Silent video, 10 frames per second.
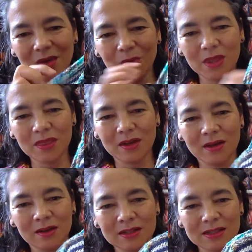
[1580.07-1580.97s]
with
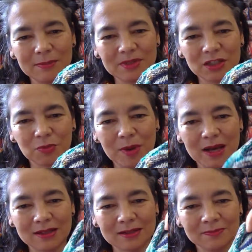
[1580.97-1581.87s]
the slip stitch
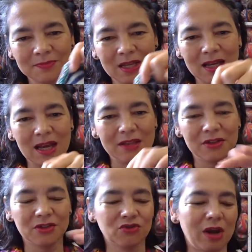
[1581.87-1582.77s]
pattern and
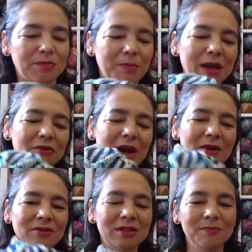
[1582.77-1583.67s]
the striped
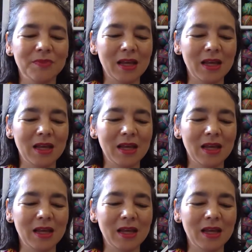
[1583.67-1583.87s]
background.